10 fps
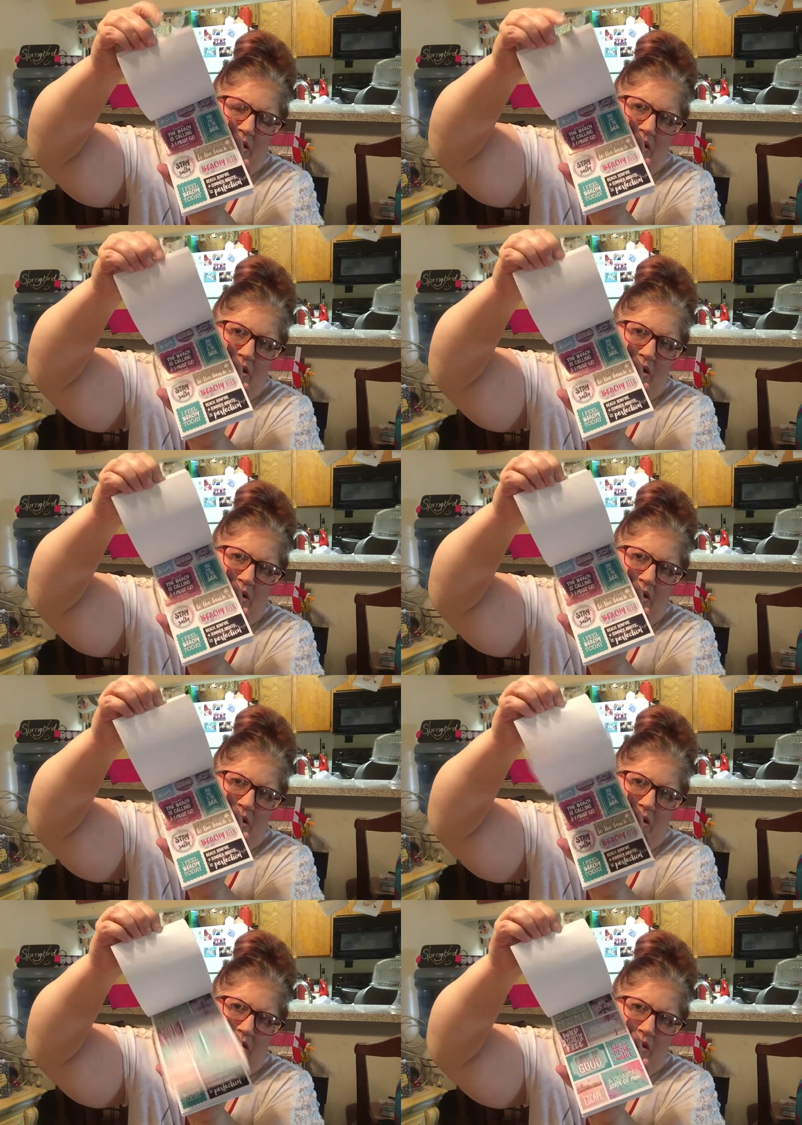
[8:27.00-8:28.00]

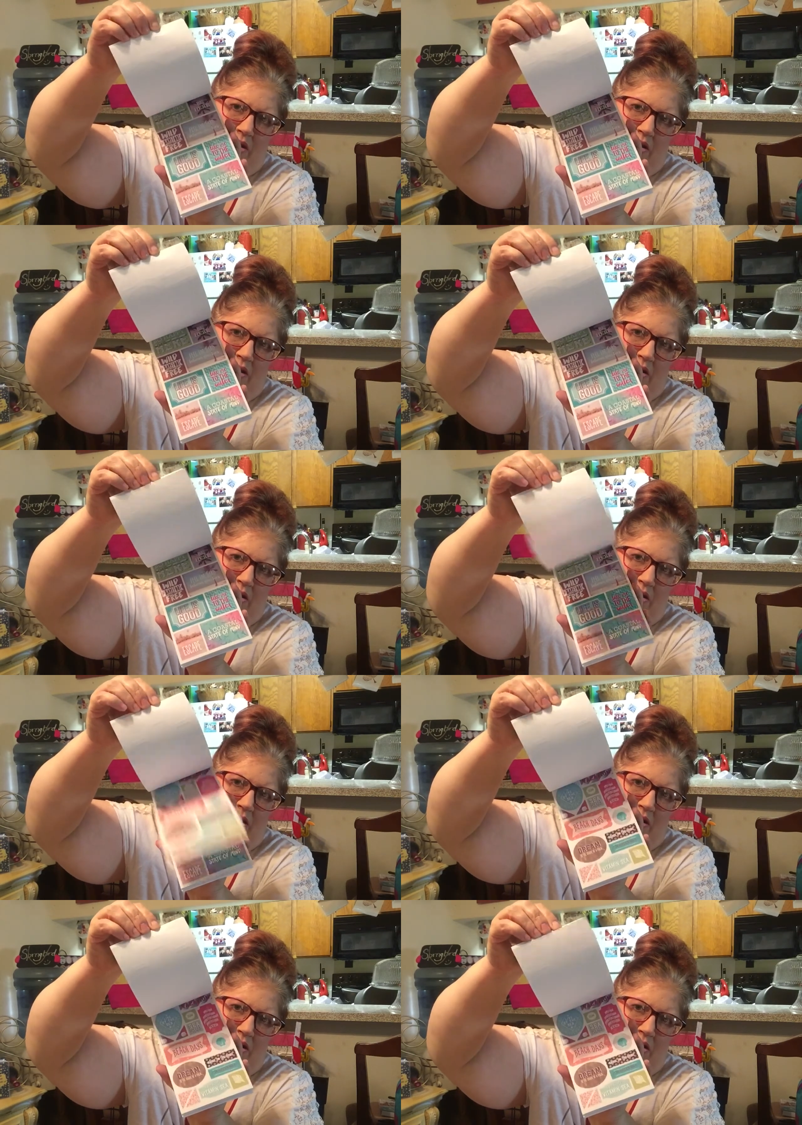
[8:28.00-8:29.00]

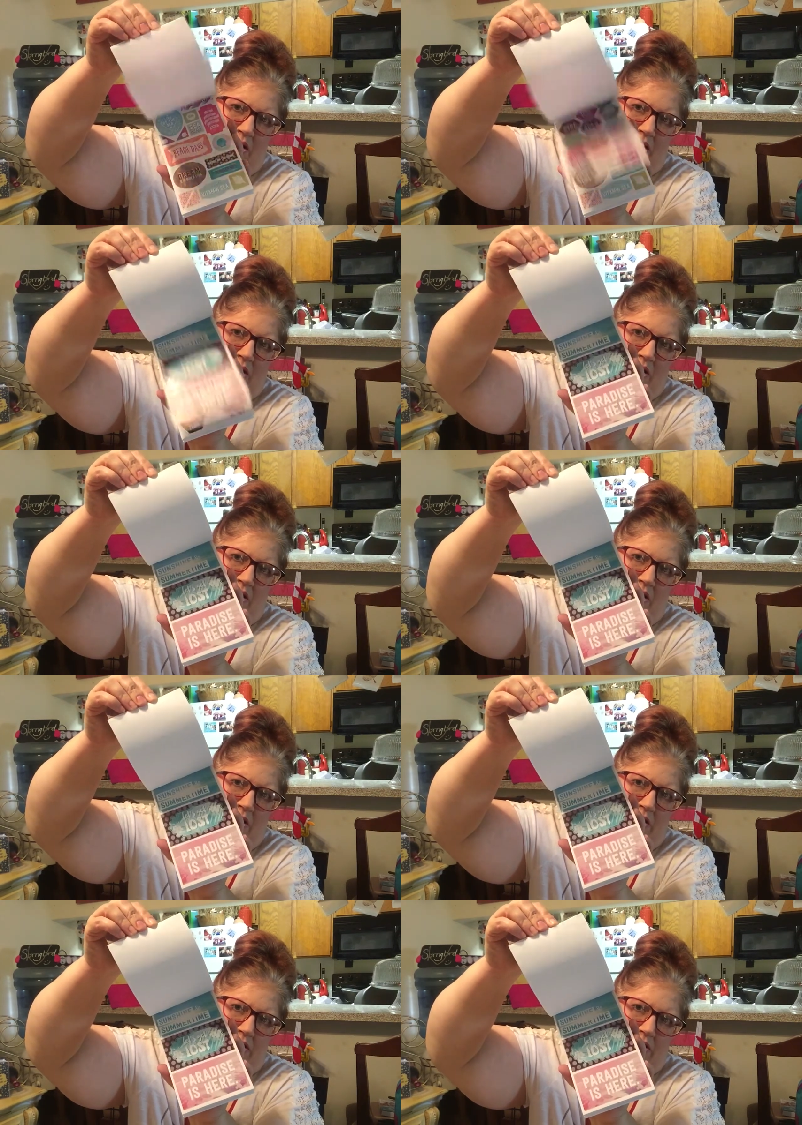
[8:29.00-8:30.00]

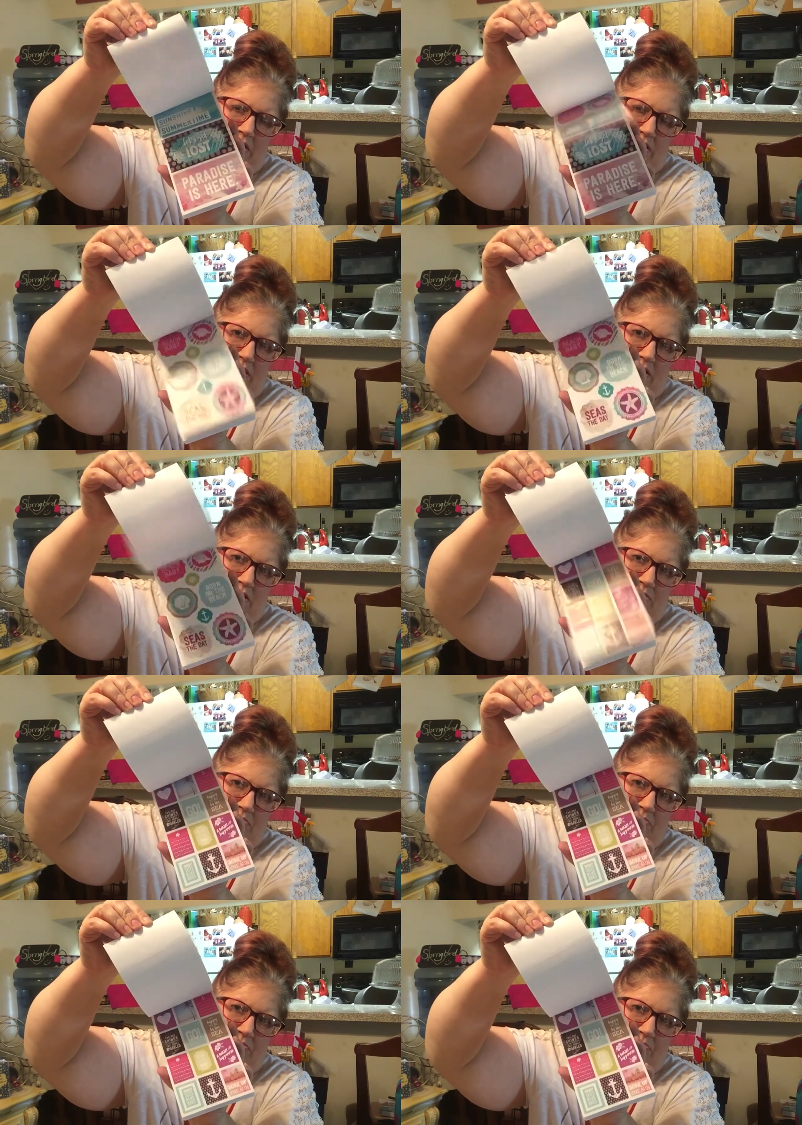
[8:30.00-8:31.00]

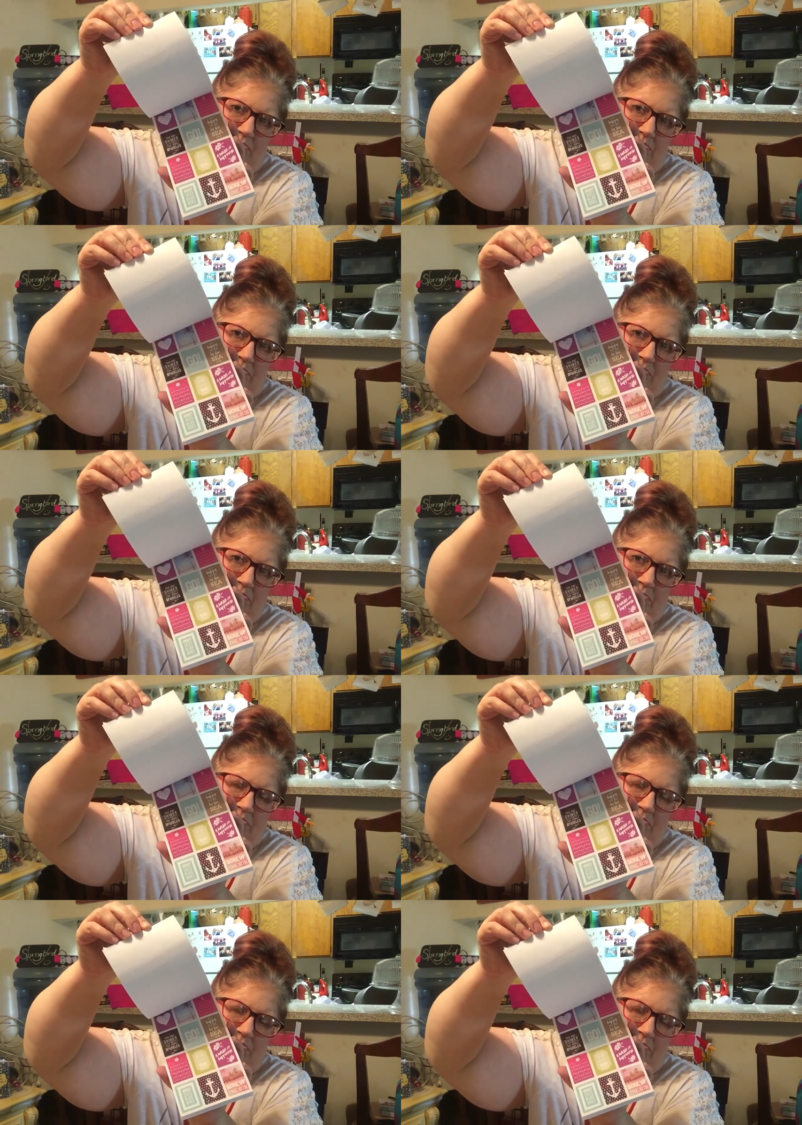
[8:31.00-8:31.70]
[no speech]